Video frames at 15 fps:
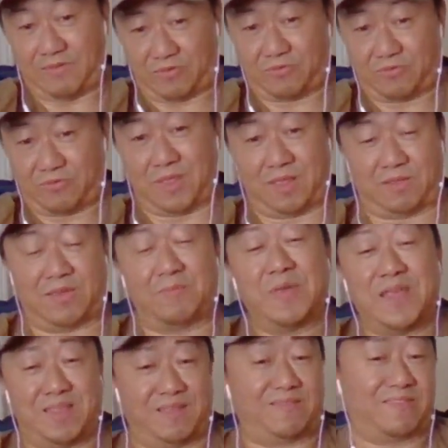
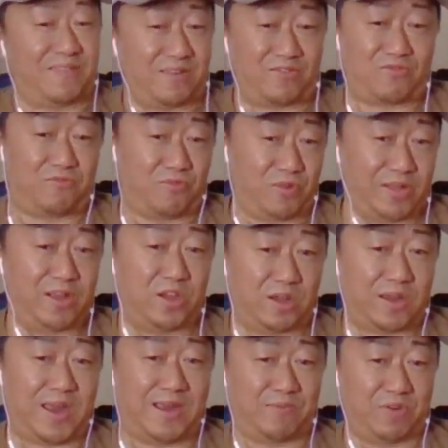to me, this is a really
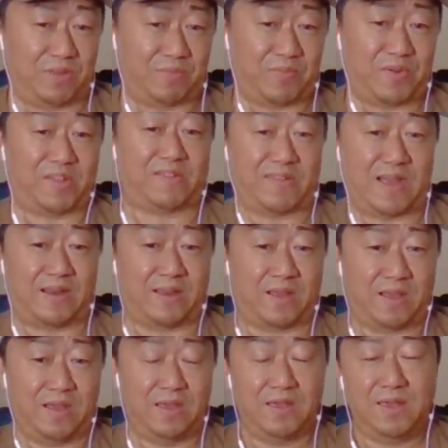good camera, the
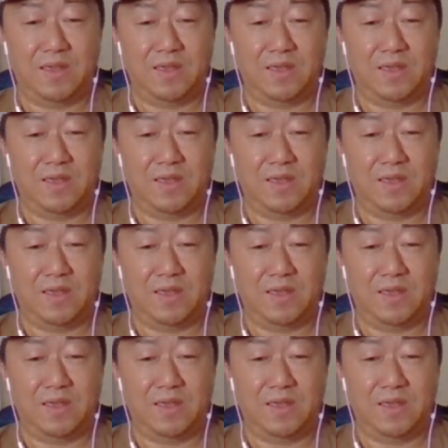Panasonic.